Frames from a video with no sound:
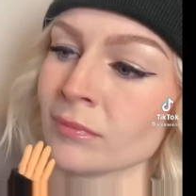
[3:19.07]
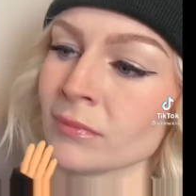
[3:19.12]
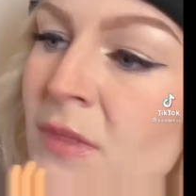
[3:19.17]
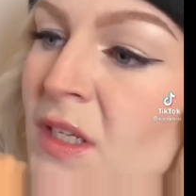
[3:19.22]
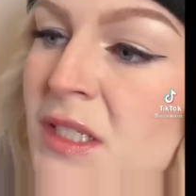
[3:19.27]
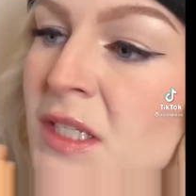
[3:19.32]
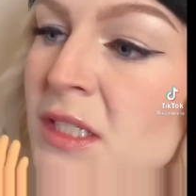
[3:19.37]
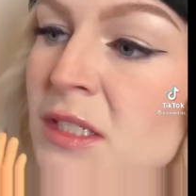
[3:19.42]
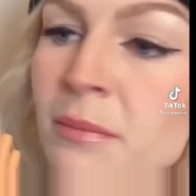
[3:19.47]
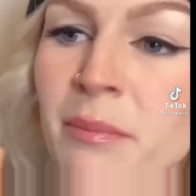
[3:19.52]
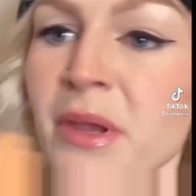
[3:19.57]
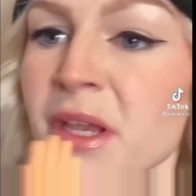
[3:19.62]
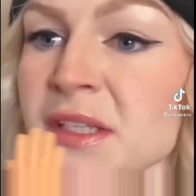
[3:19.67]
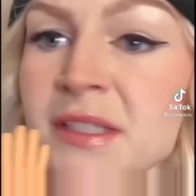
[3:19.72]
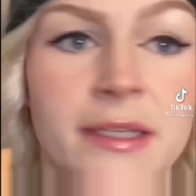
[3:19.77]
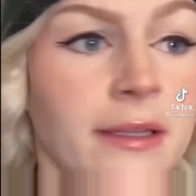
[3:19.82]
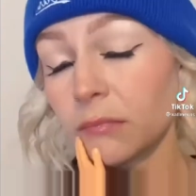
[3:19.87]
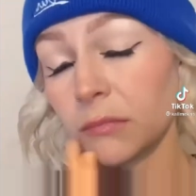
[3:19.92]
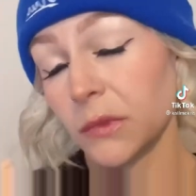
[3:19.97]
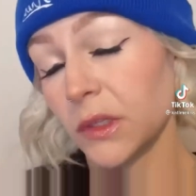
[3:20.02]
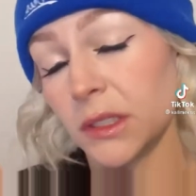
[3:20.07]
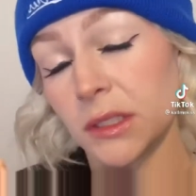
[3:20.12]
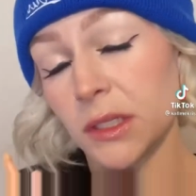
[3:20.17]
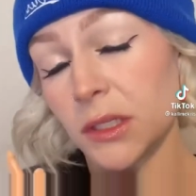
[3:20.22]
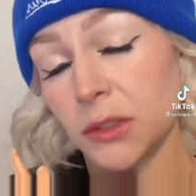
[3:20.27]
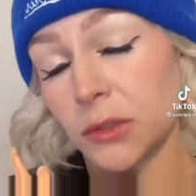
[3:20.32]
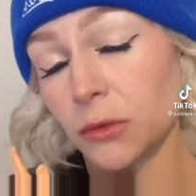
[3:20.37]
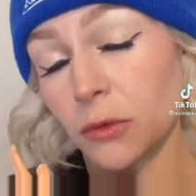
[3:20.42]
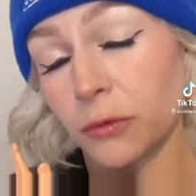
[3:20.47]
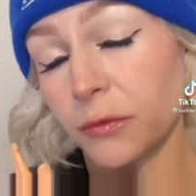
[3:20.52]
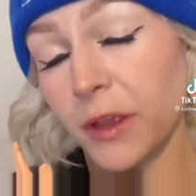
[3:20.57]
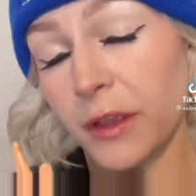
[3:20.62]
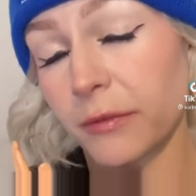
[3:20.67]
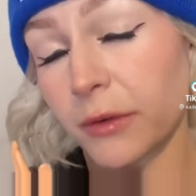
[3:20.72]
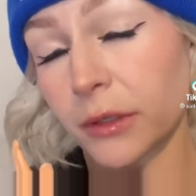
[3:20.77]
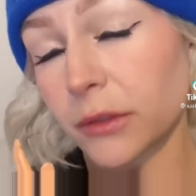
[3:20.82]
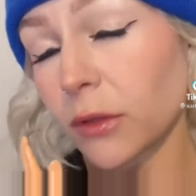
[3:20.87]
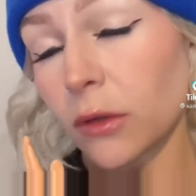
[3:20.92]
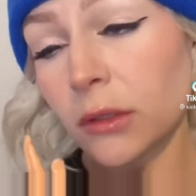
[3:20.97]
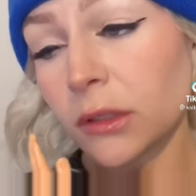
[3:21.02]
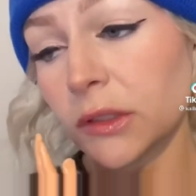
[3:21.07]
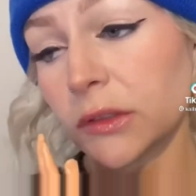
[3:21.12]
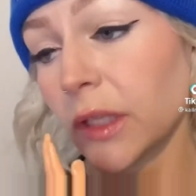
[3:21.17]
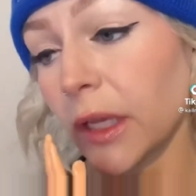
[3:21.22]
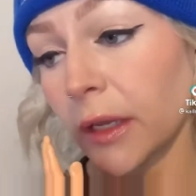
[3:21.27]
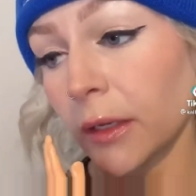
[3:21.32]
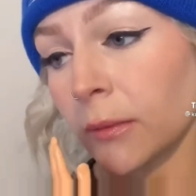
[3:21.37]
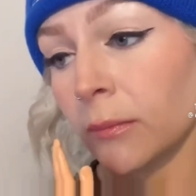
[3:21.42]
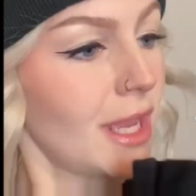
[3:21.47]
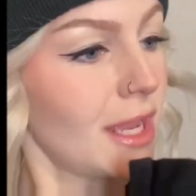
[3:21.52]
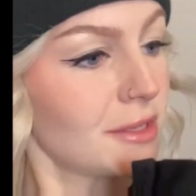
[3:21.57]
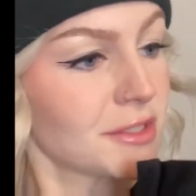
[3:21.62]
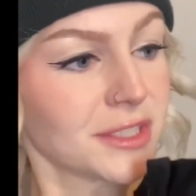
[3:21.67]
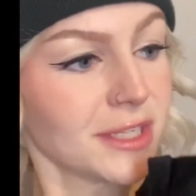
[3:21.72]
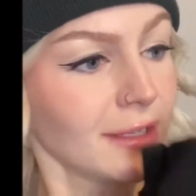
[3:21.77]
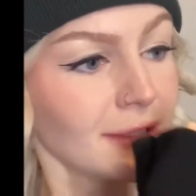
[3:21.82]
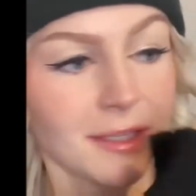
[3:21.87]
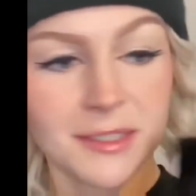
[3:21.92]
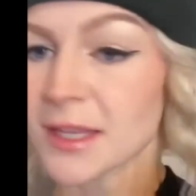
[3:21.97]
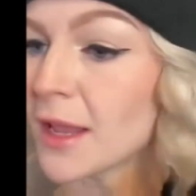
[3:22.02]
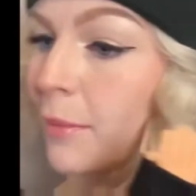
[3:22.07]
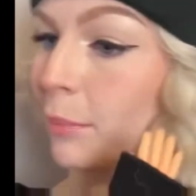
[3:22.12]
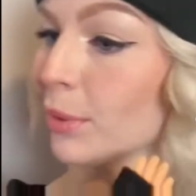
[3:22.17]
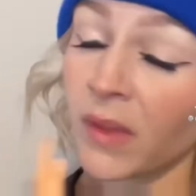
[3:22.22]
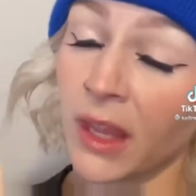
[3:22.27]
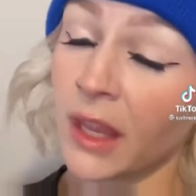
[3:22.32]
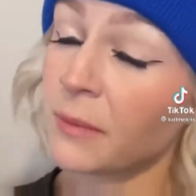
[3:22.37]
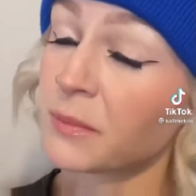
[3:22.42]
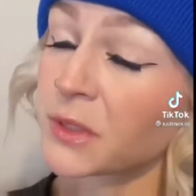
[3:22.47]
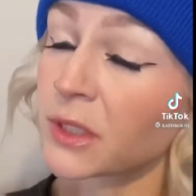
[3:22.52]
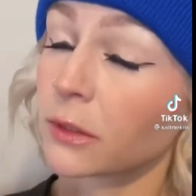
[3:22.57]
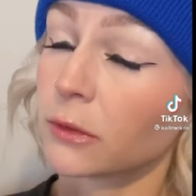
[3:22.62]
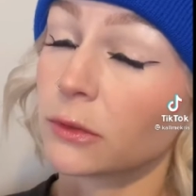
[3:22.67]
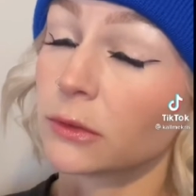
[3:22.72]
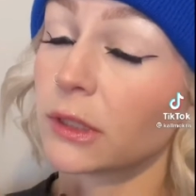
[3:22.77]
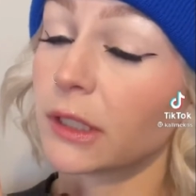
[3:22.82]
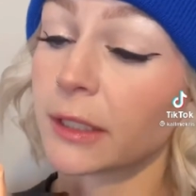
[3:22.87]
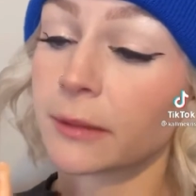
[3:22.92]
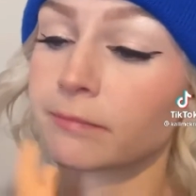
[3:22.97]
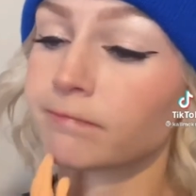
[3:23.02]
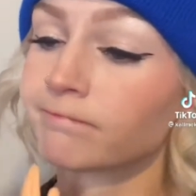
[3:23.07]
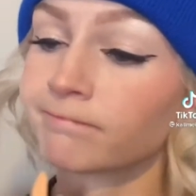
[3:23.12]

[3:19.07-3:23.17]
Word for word: This is amazing. This is new favorite holiday. That, sign us up. Absolutely.